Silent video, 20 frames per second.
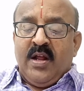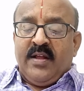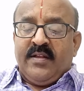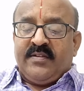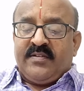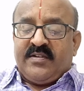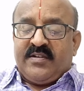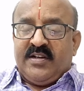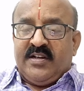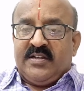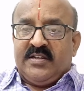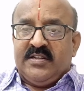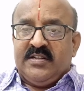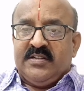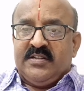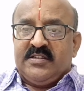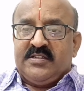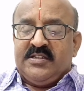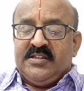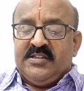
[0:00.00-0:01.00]

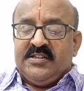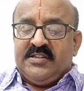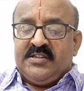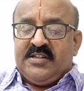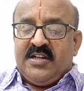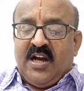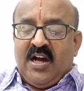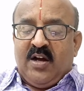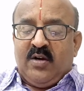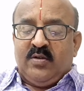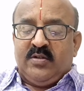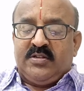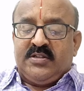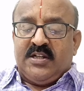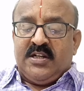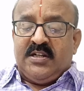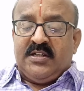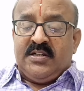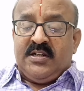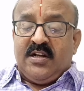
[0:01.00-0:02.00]
struggles in doubt
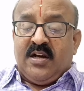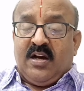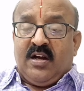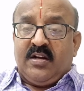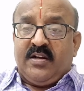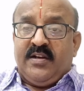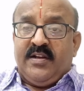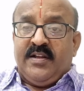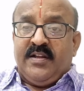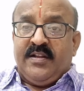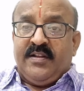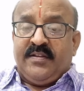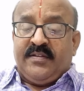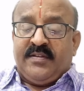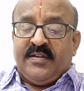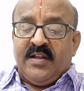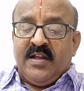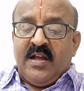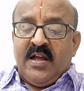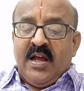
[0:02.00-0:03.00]
and darkness,